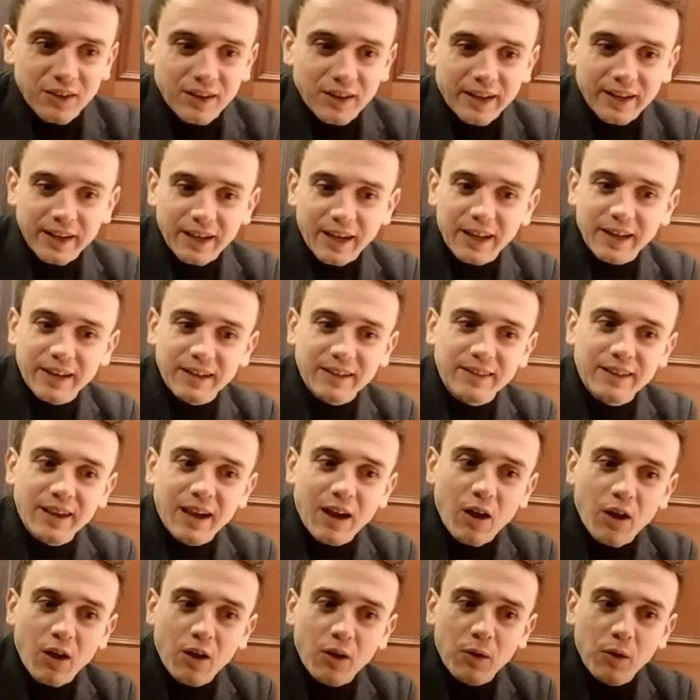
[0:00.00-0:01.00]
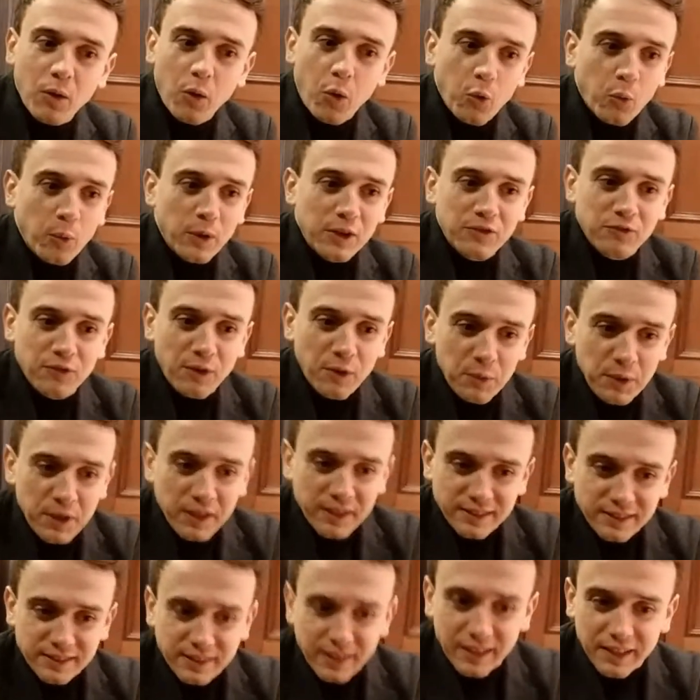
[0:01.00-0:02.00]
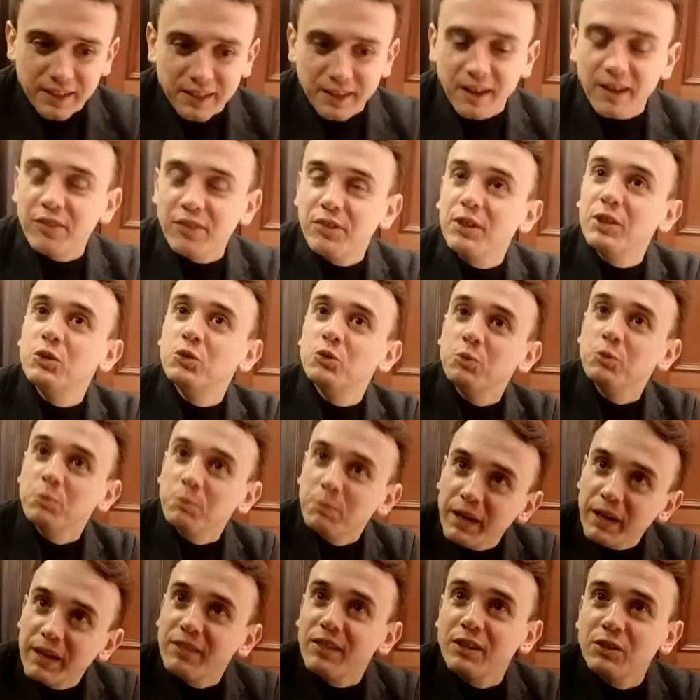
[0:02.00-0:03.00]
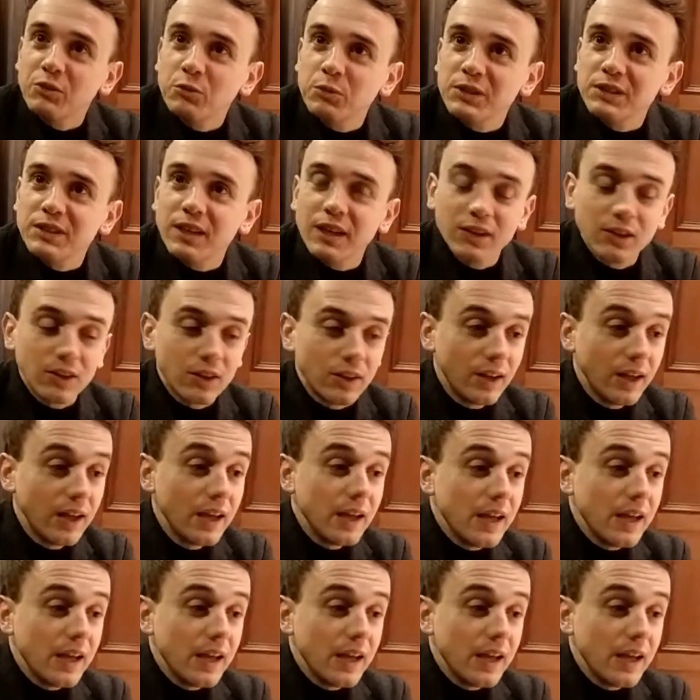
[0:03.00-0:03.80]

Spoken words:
and they are always very excited, I think, to make that recital.